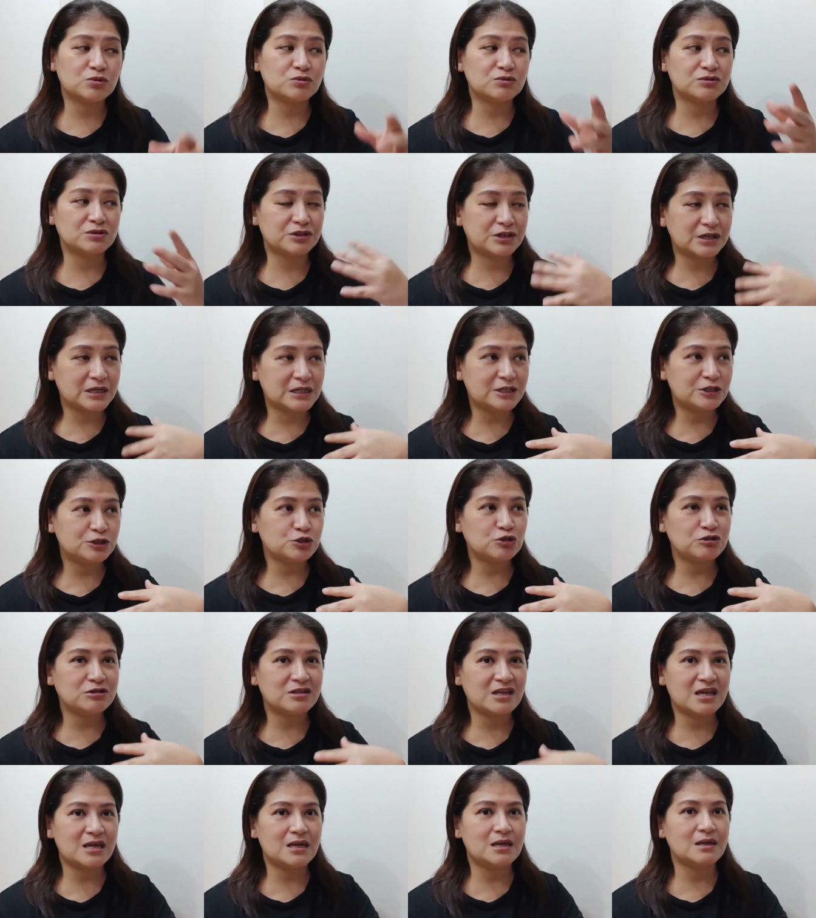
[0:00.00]
So earlier
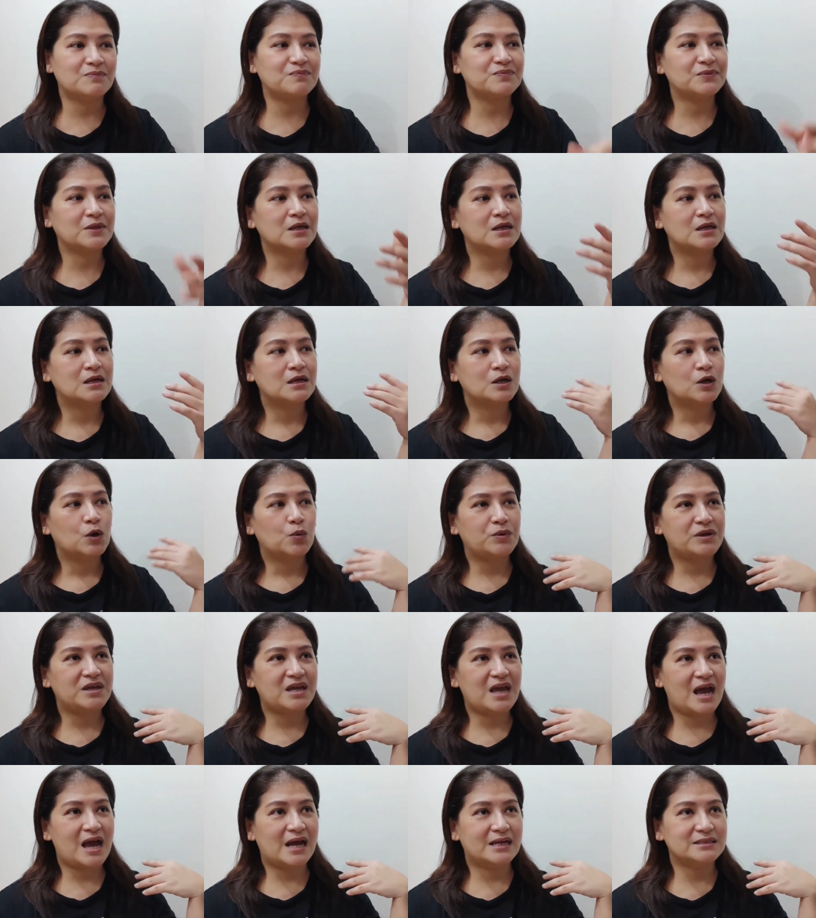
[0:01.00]
today,
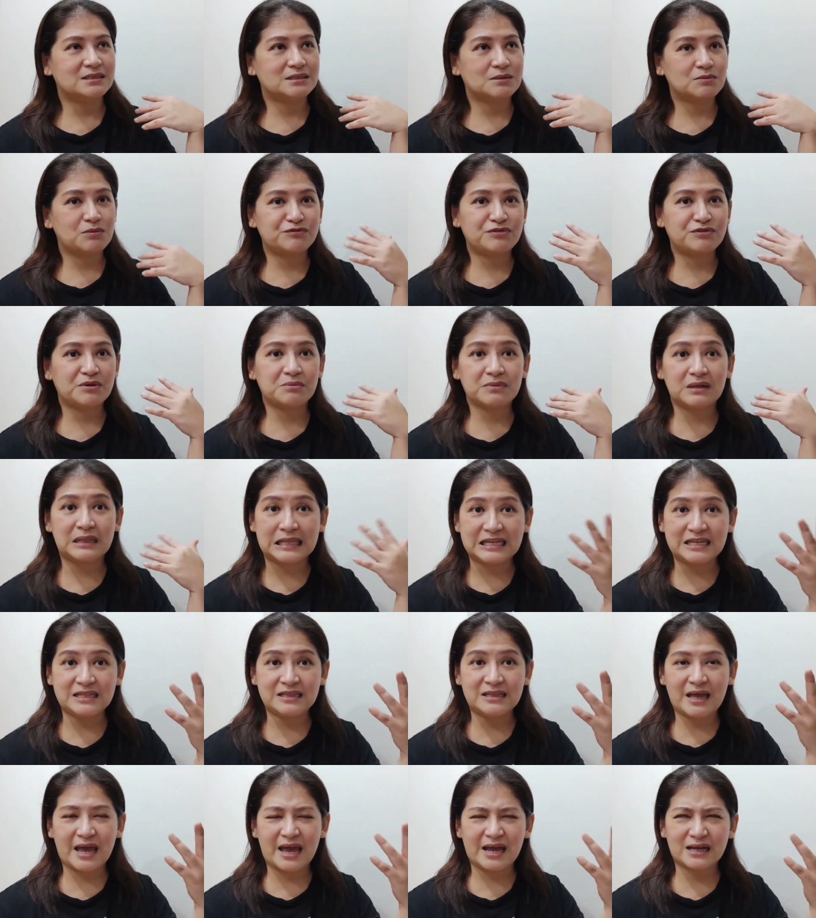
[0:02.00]
we had someone from
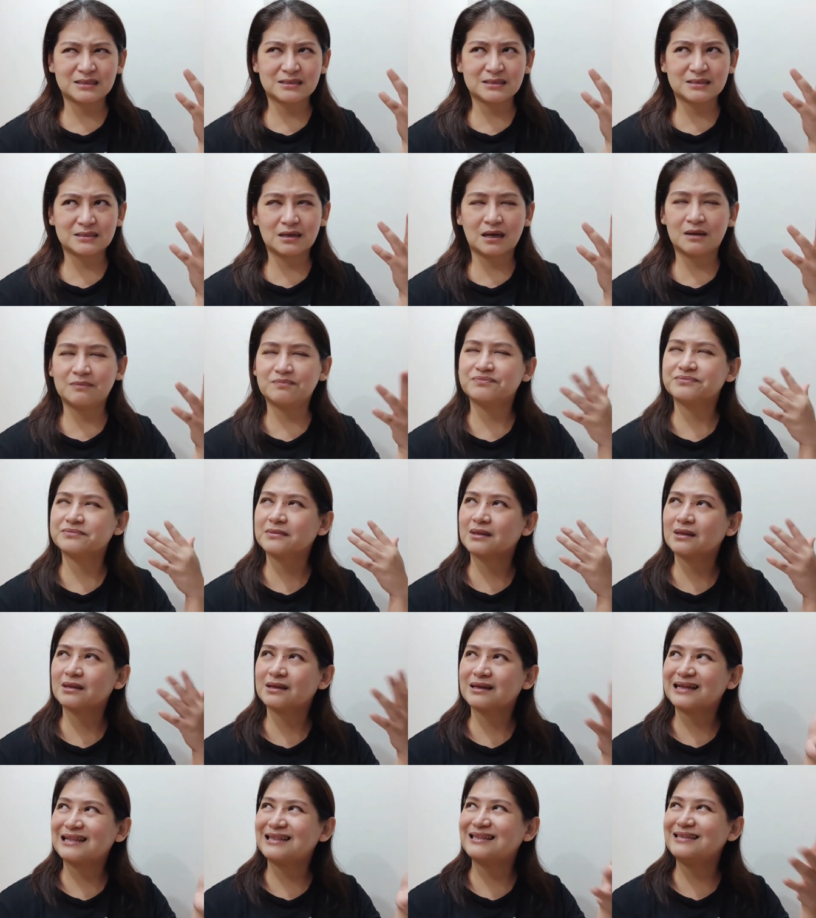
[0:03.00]
Clean X, um,
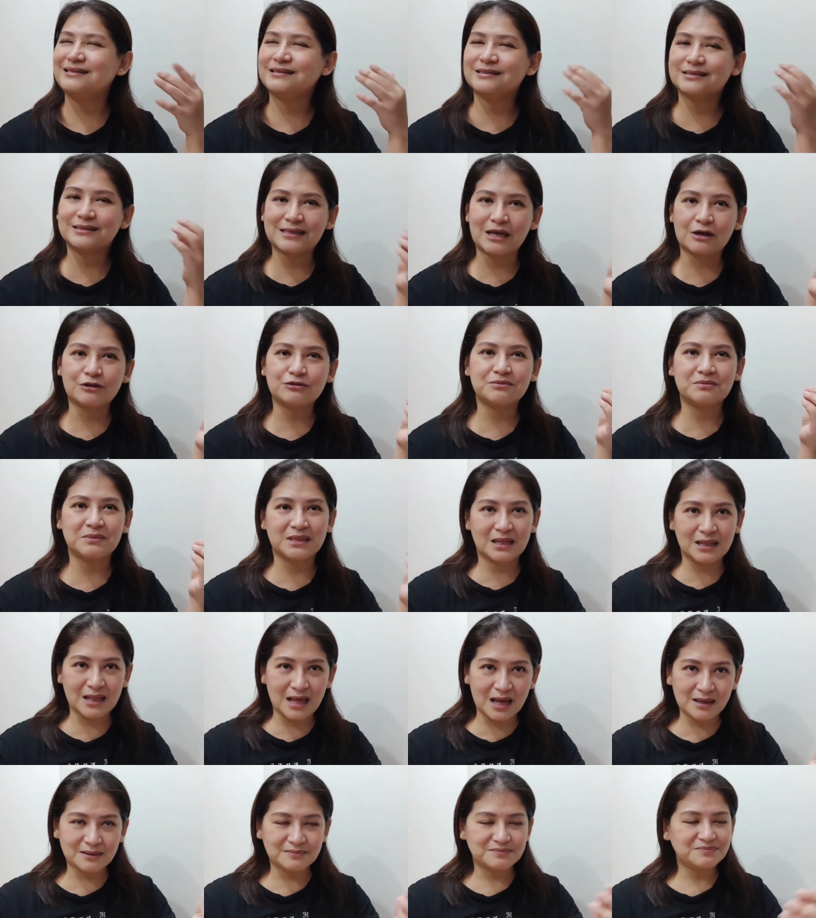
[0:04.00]
Clean South
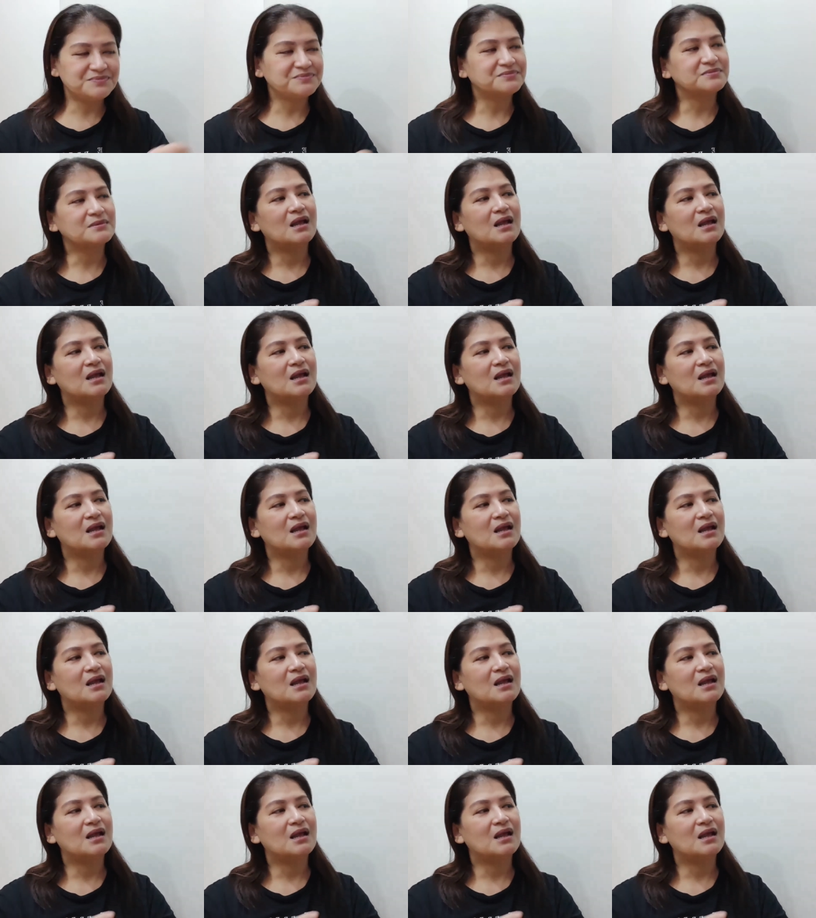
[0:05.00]
Manila